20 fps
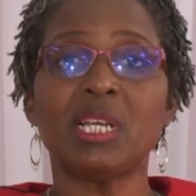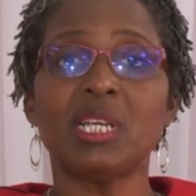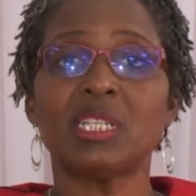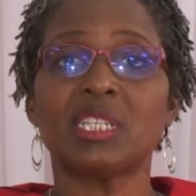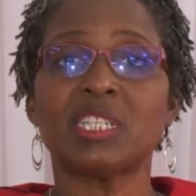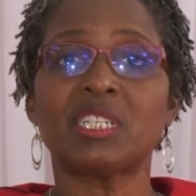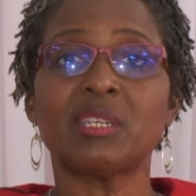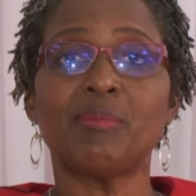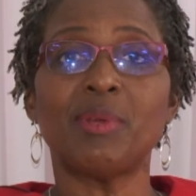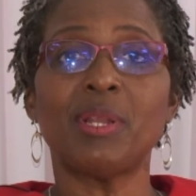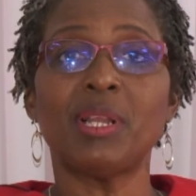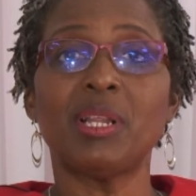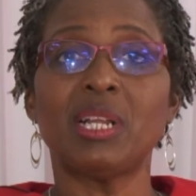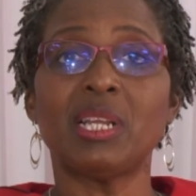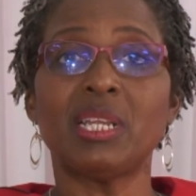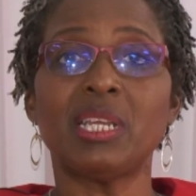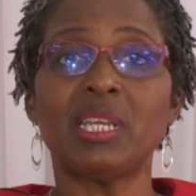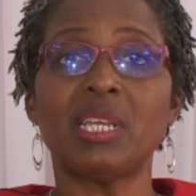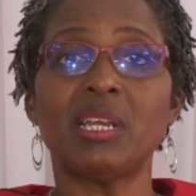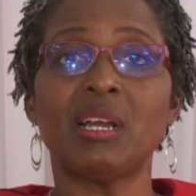
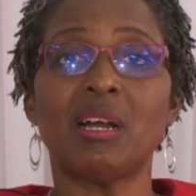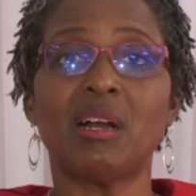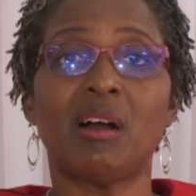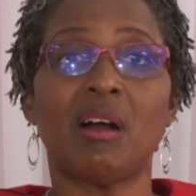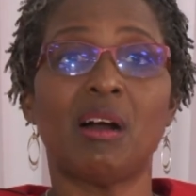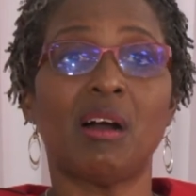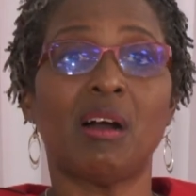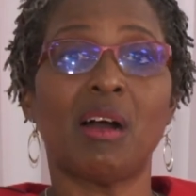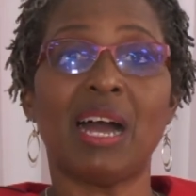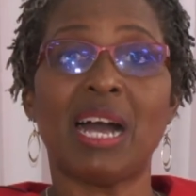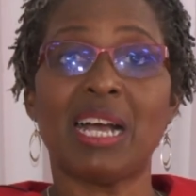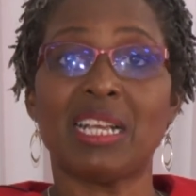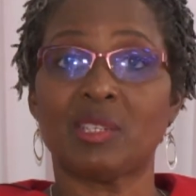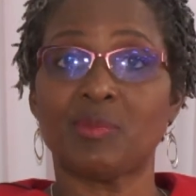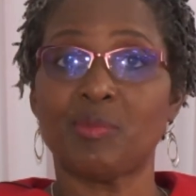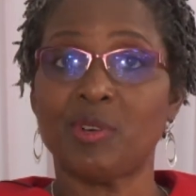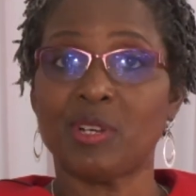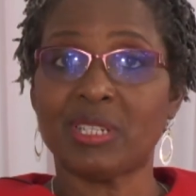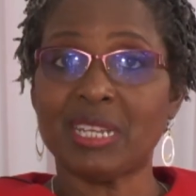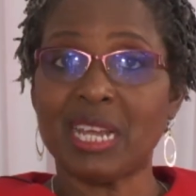Similarly,
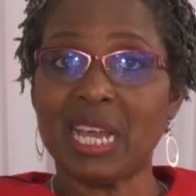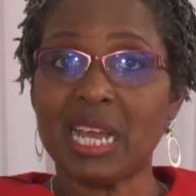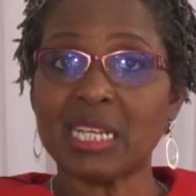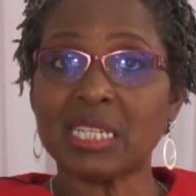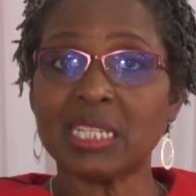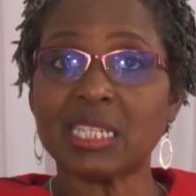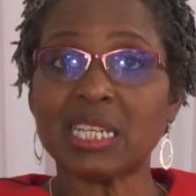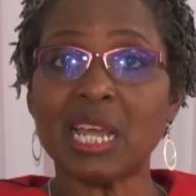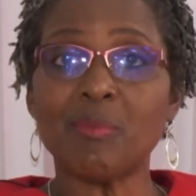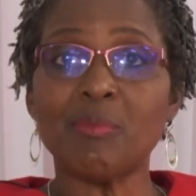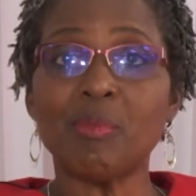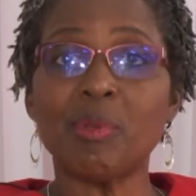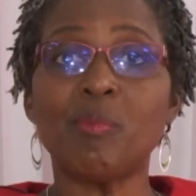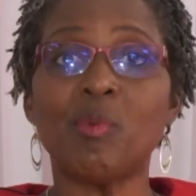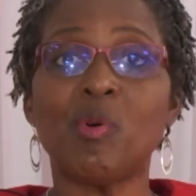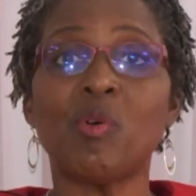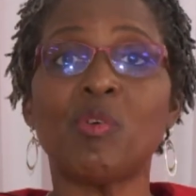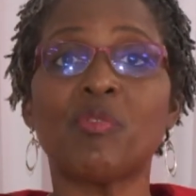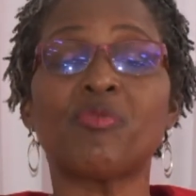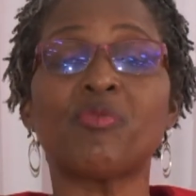asthma attacks can be
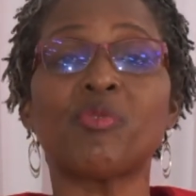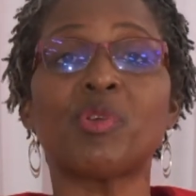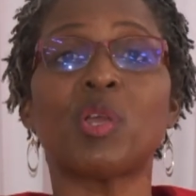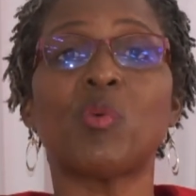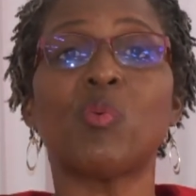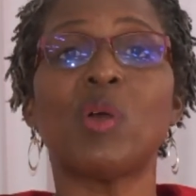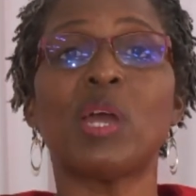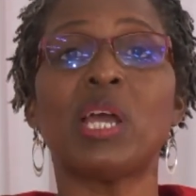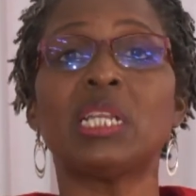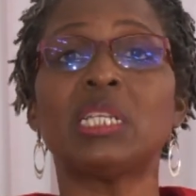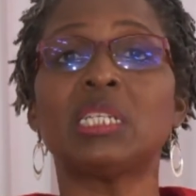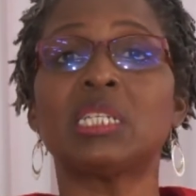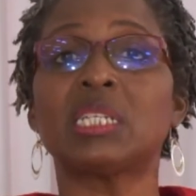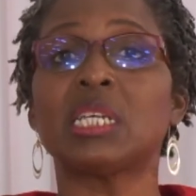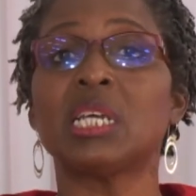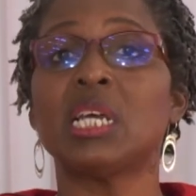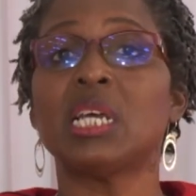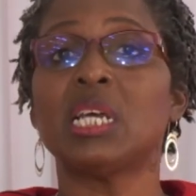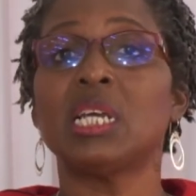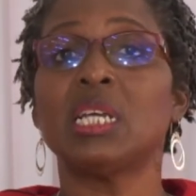more frequent.
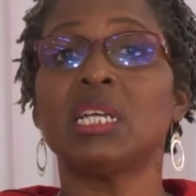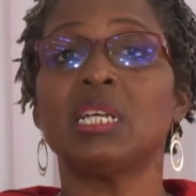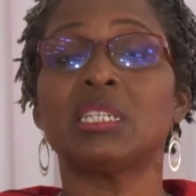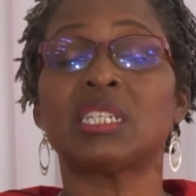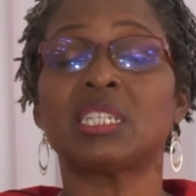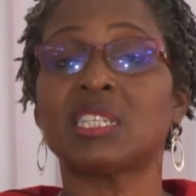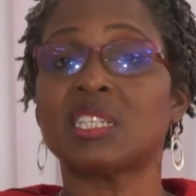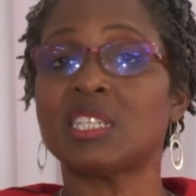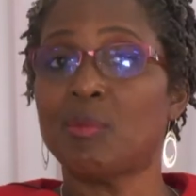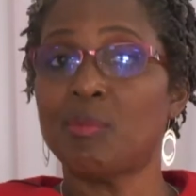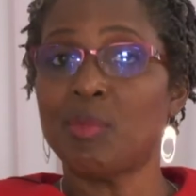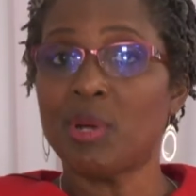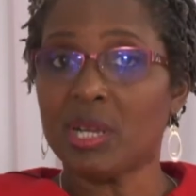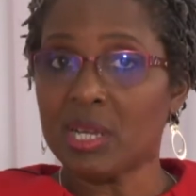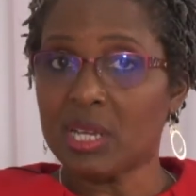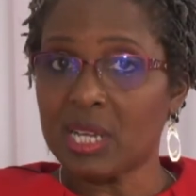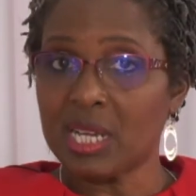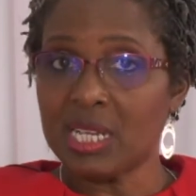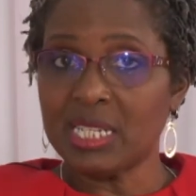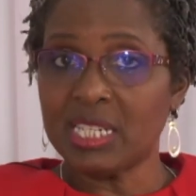Stomach
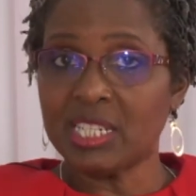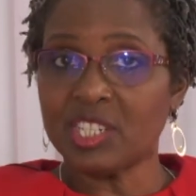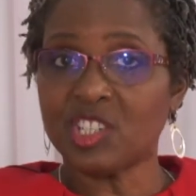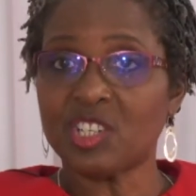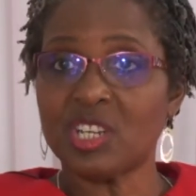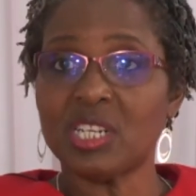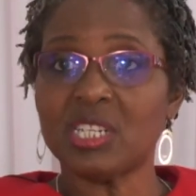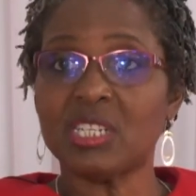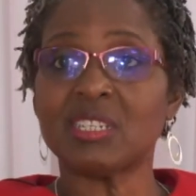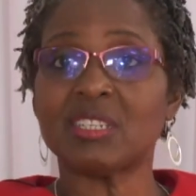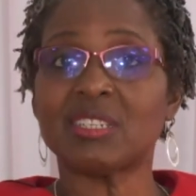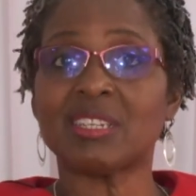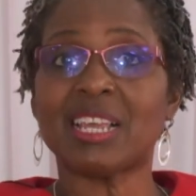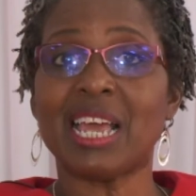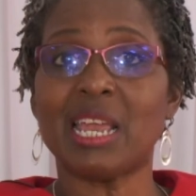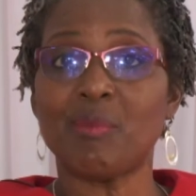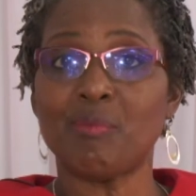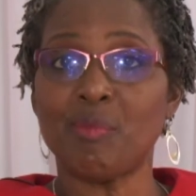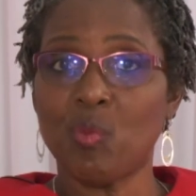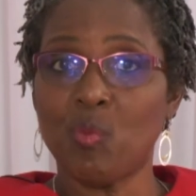conditions
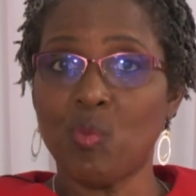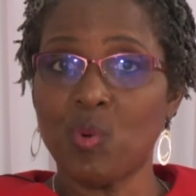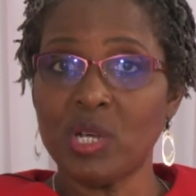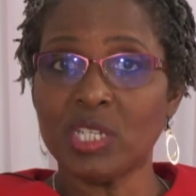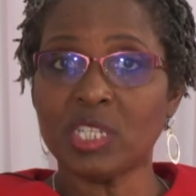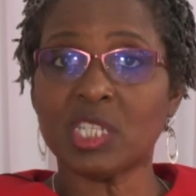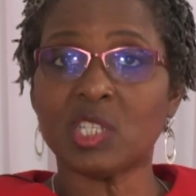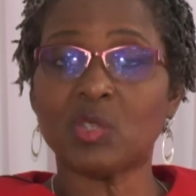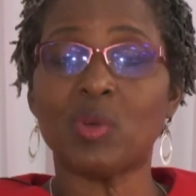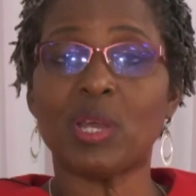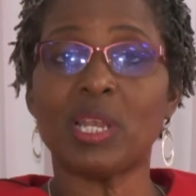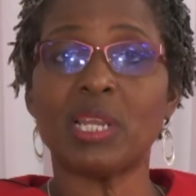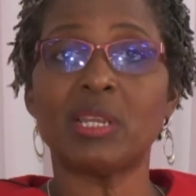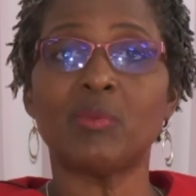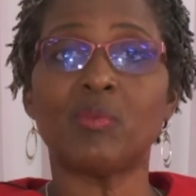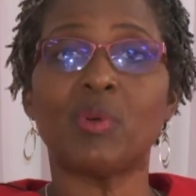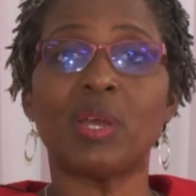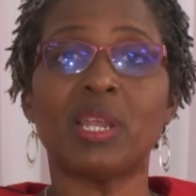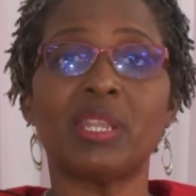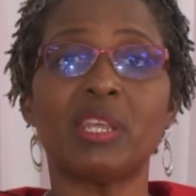can be worse
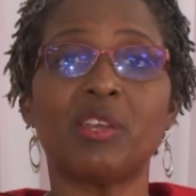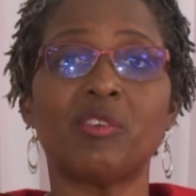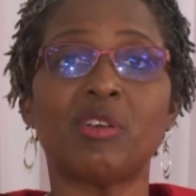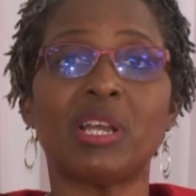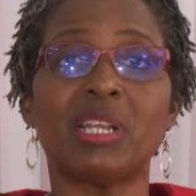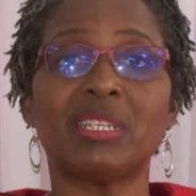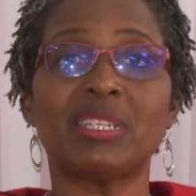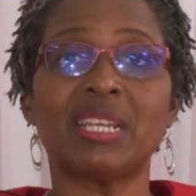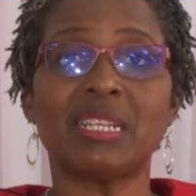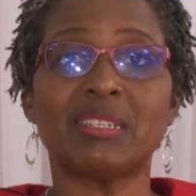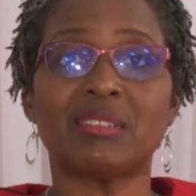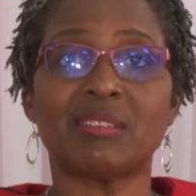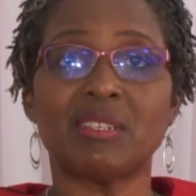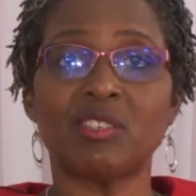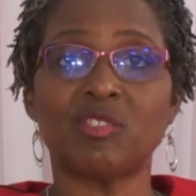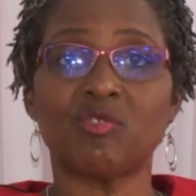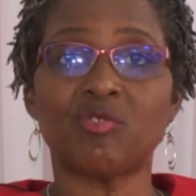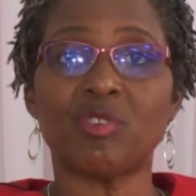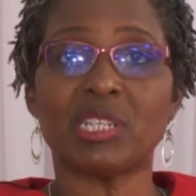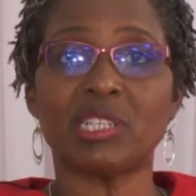when they're intensely
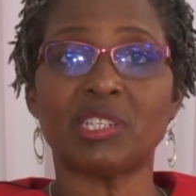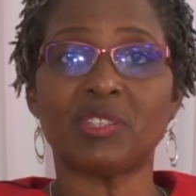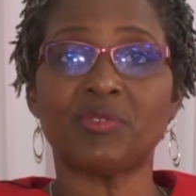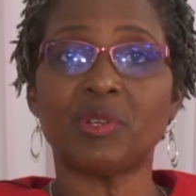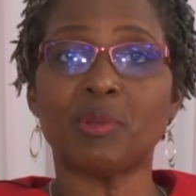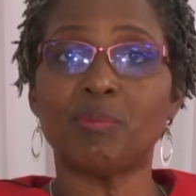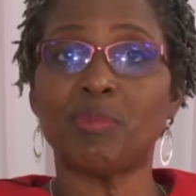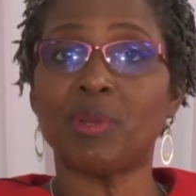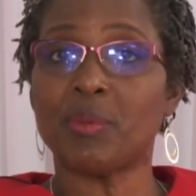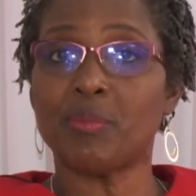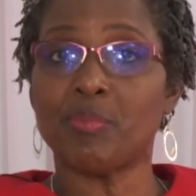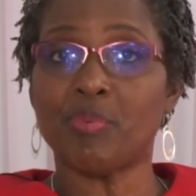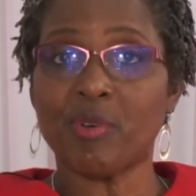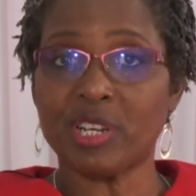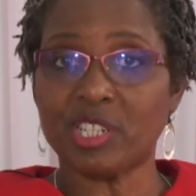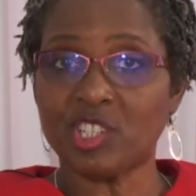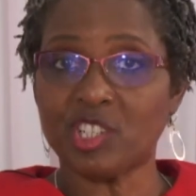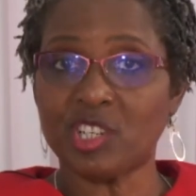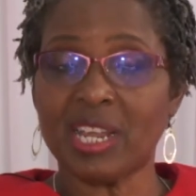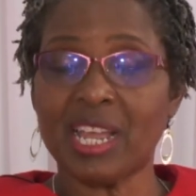stressful. Blood
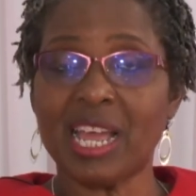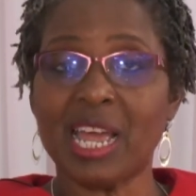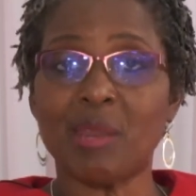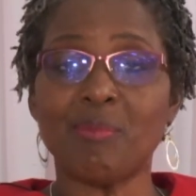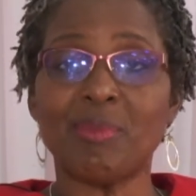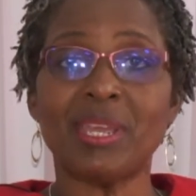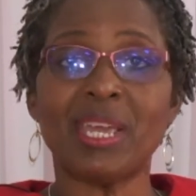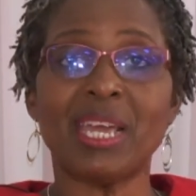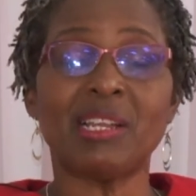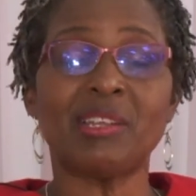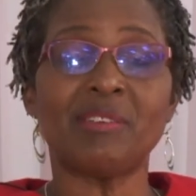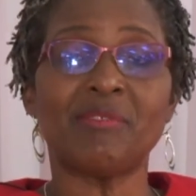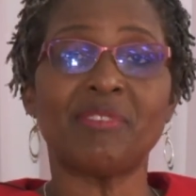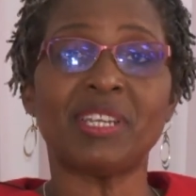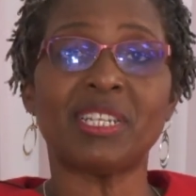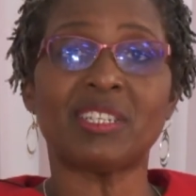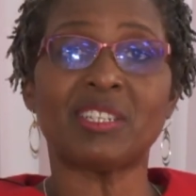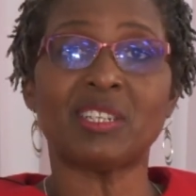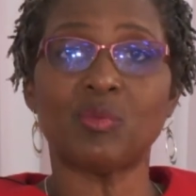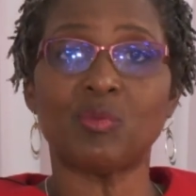pressure can be
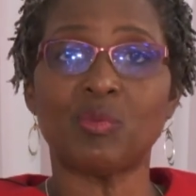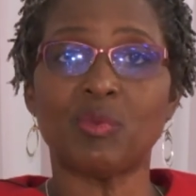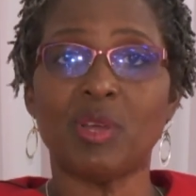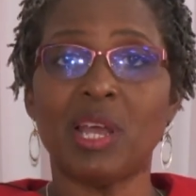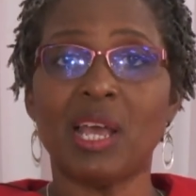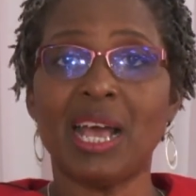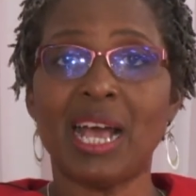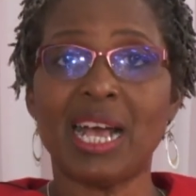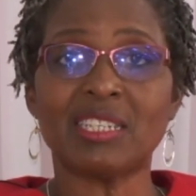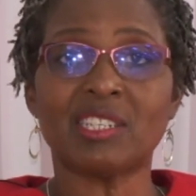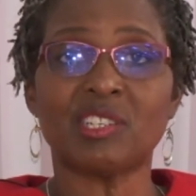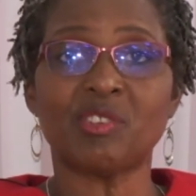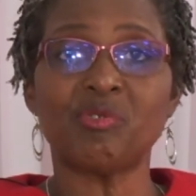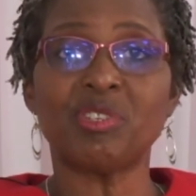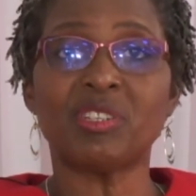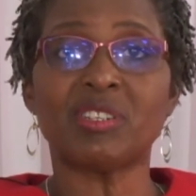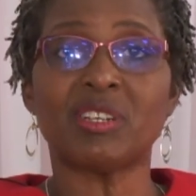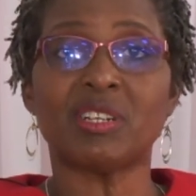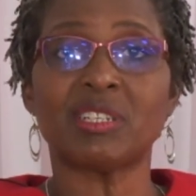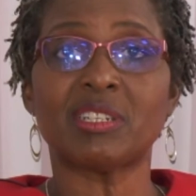elevated as a
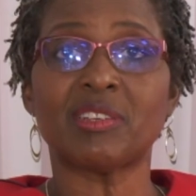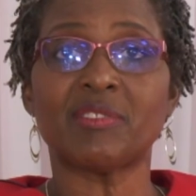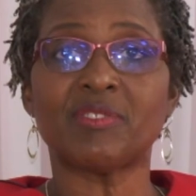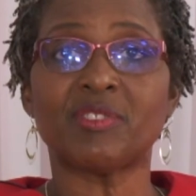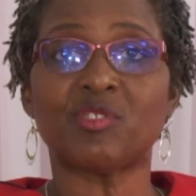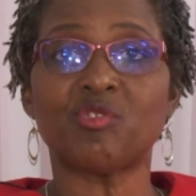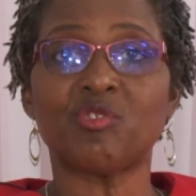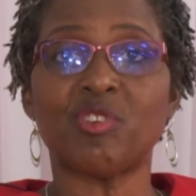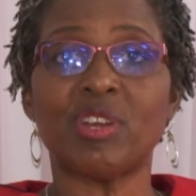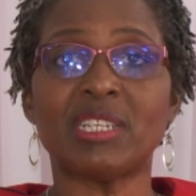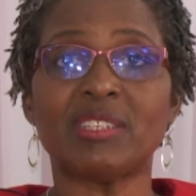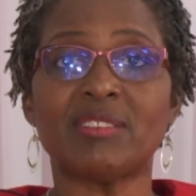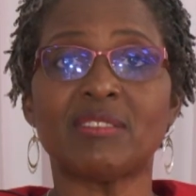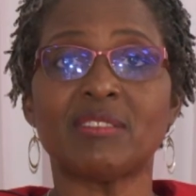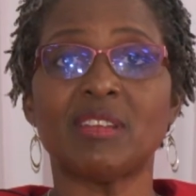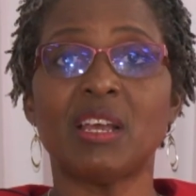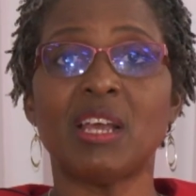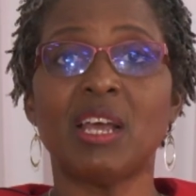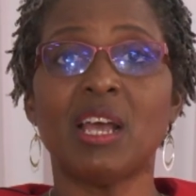result of stress.